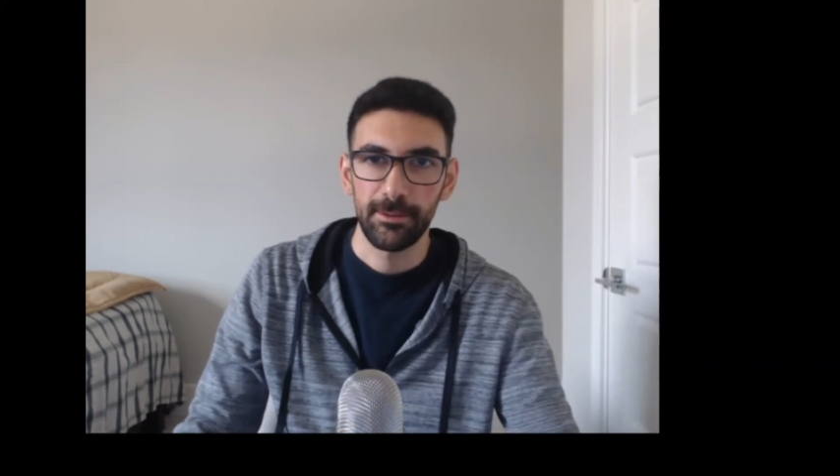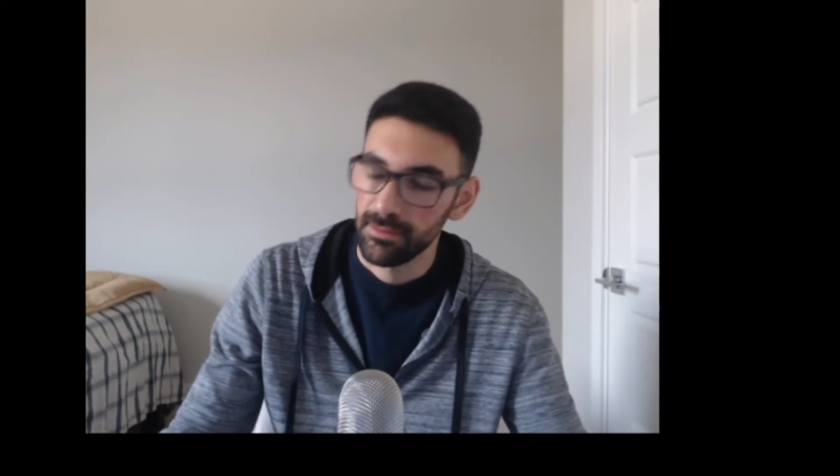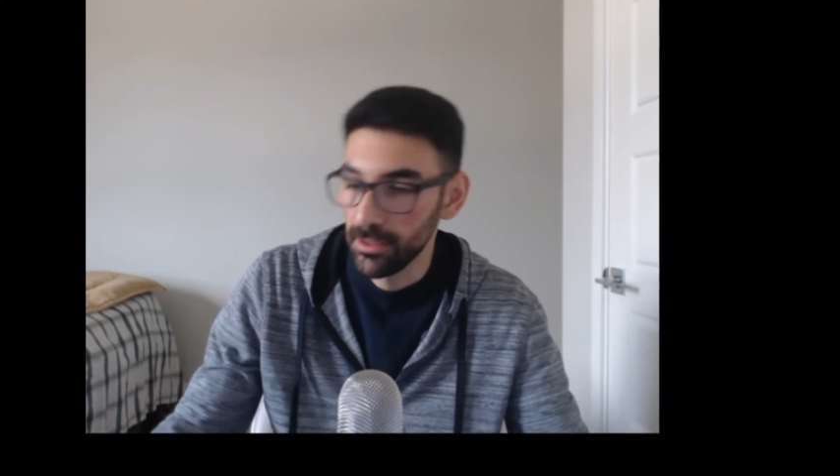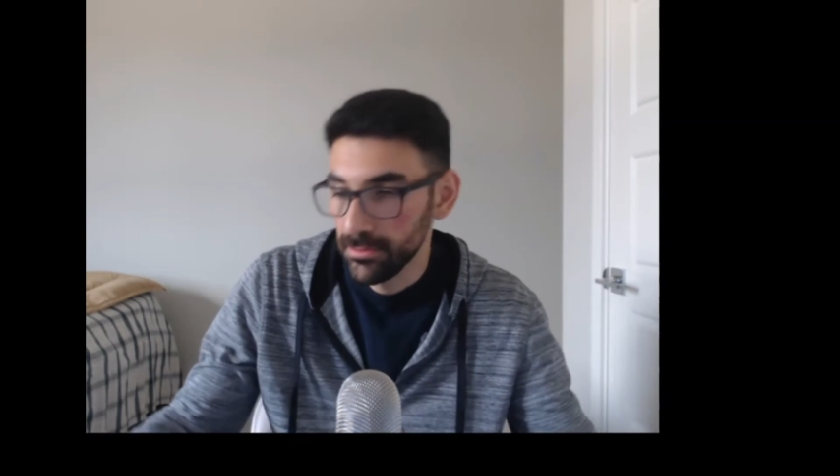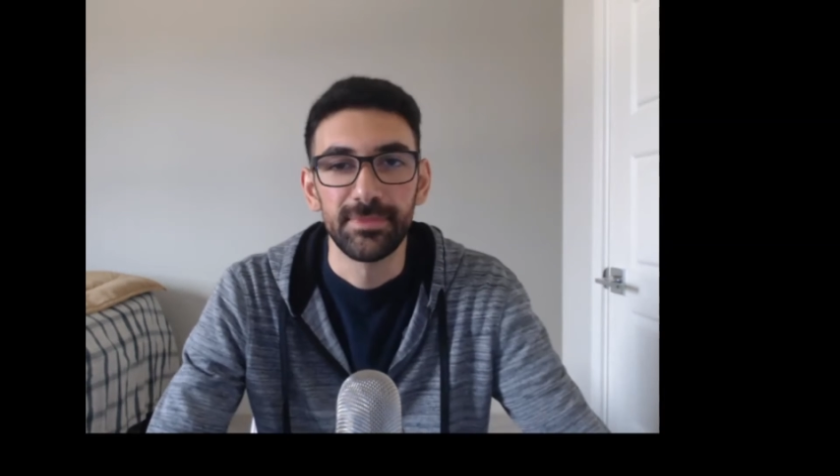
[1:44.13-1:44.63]

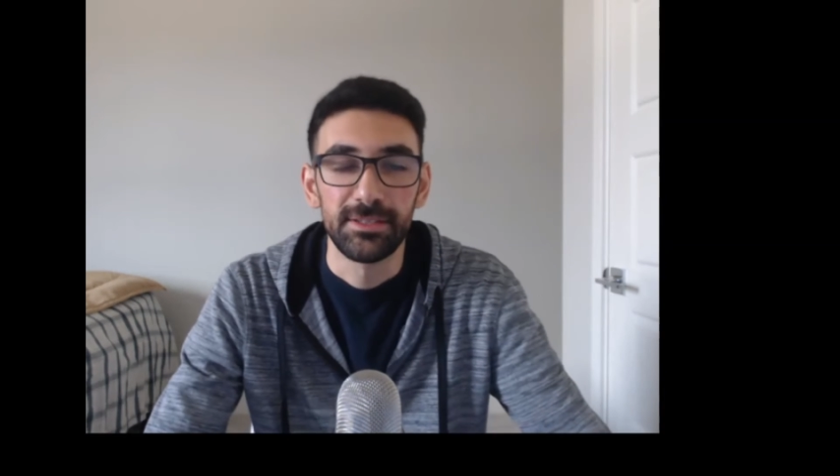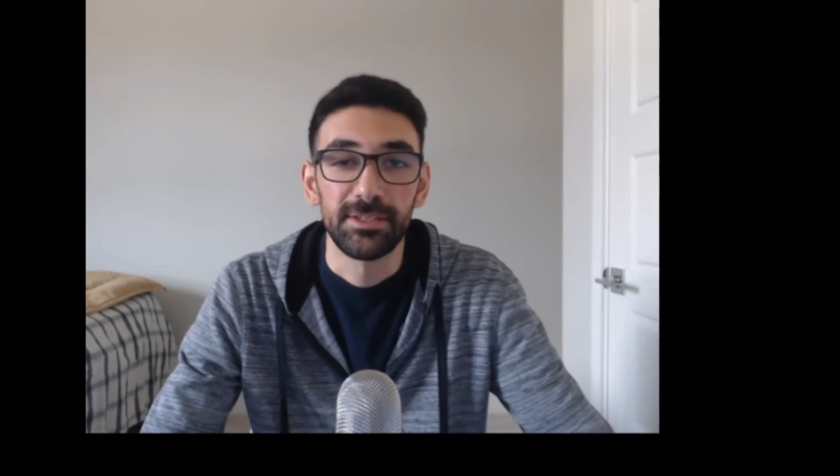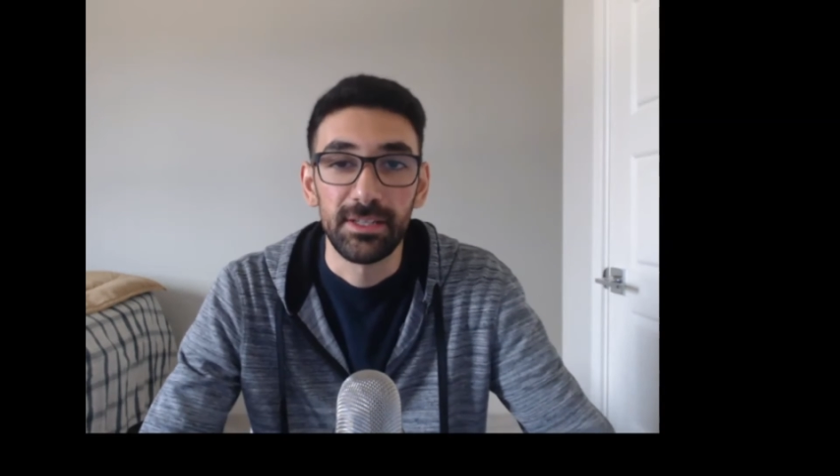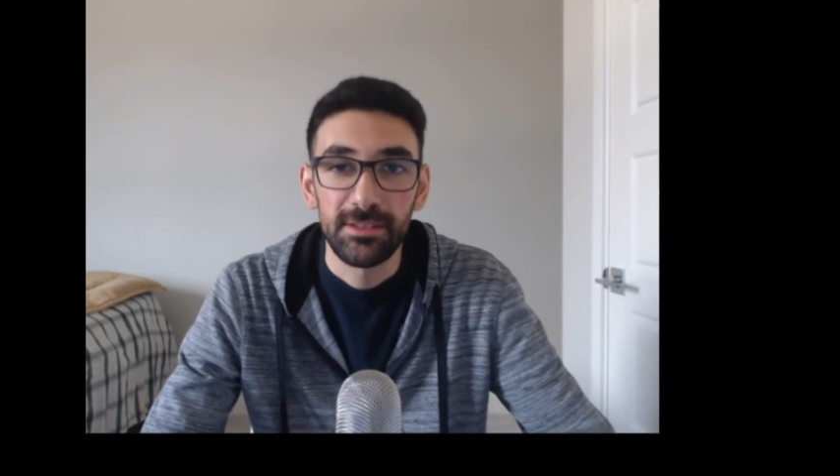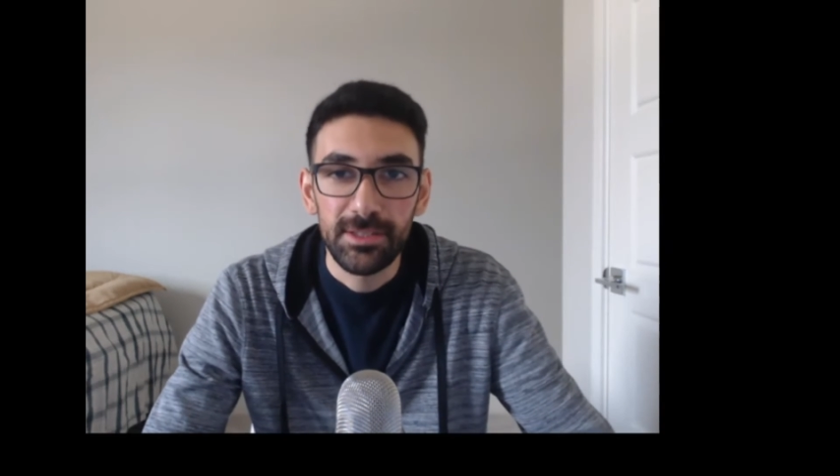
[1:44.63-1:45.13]
So they
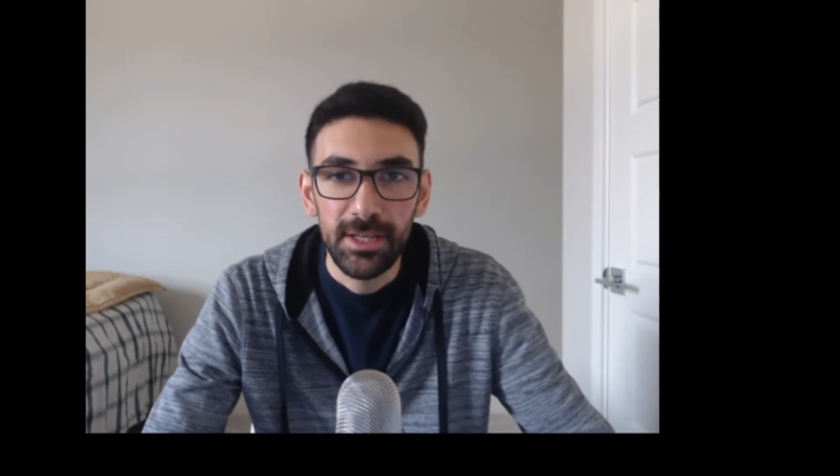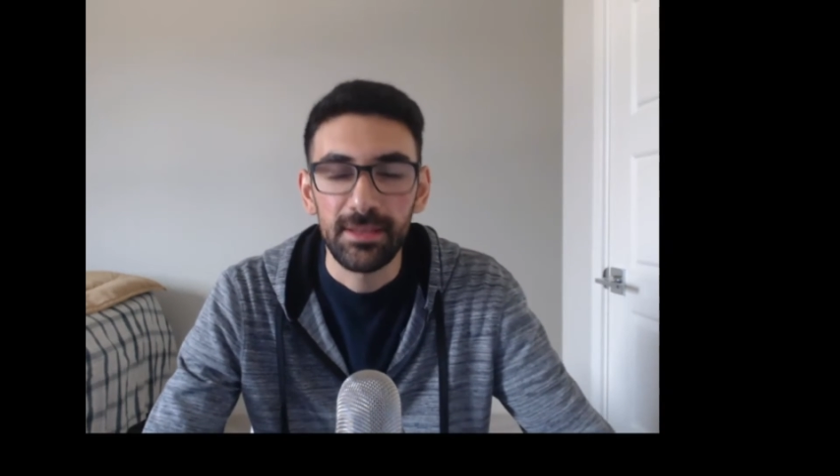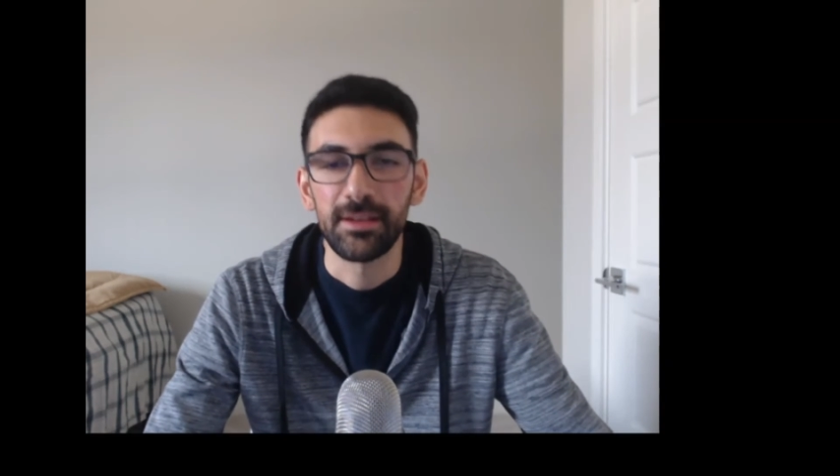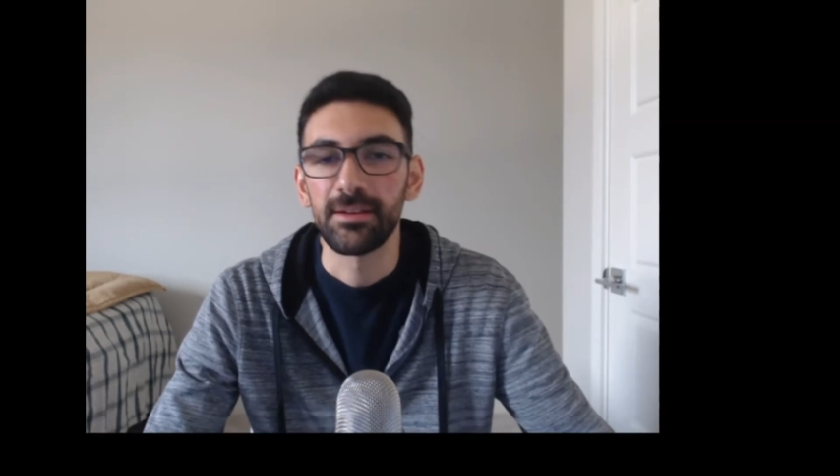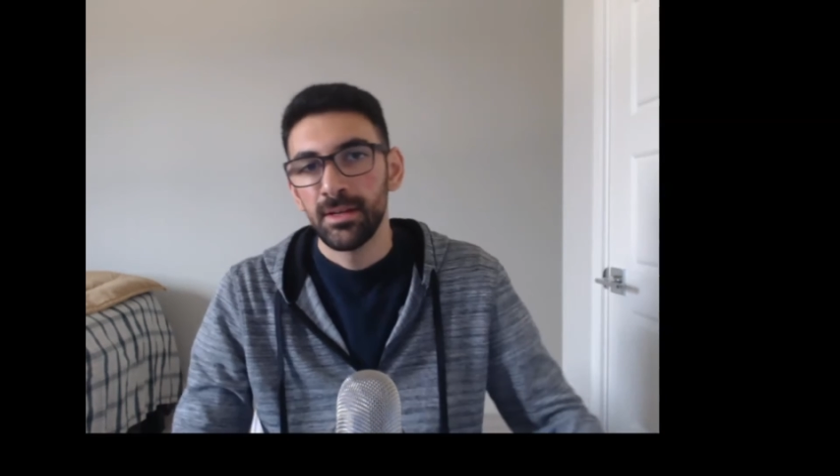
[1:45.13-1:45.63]
decided to stay
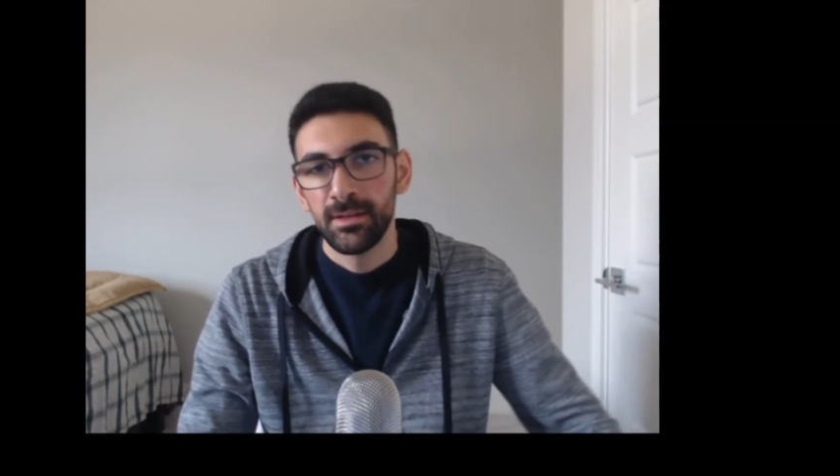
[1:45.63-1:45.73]
that night.